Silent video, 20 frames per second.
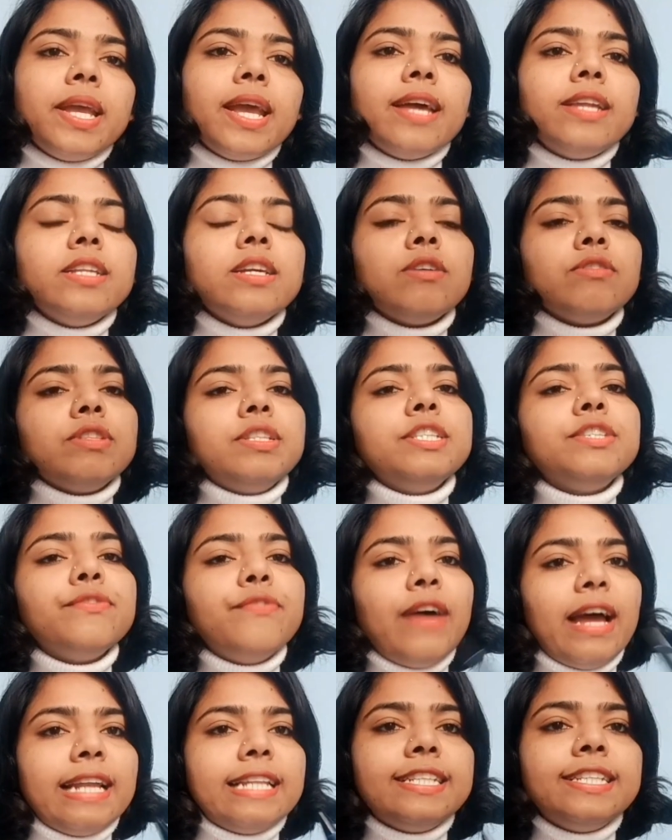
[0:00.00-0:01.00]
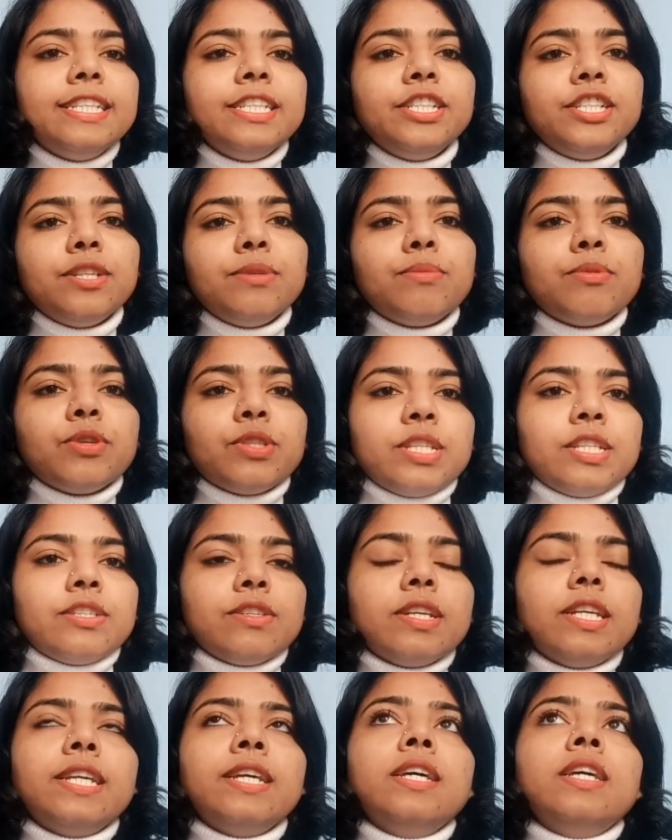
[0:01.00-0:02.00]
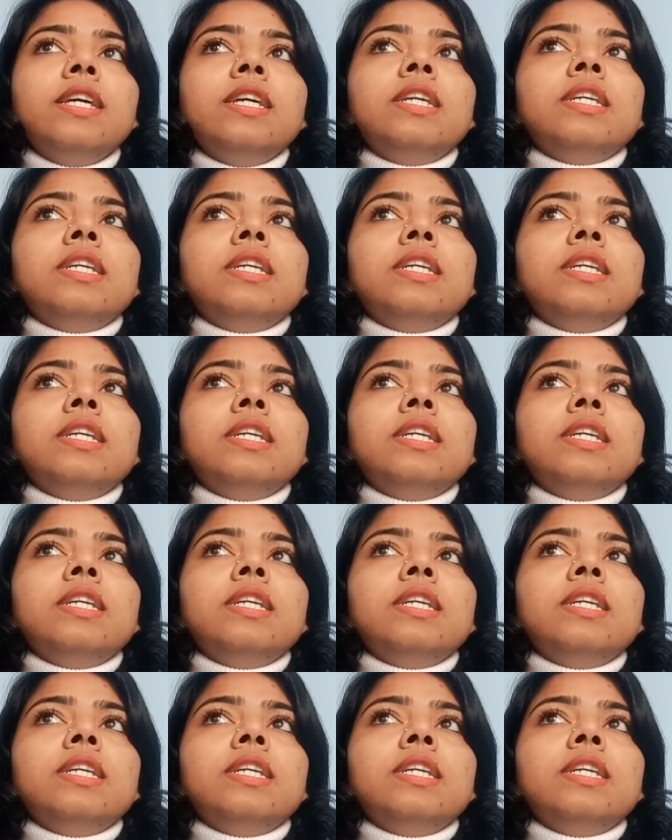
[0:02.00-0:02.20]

carry out this validation process? Okay,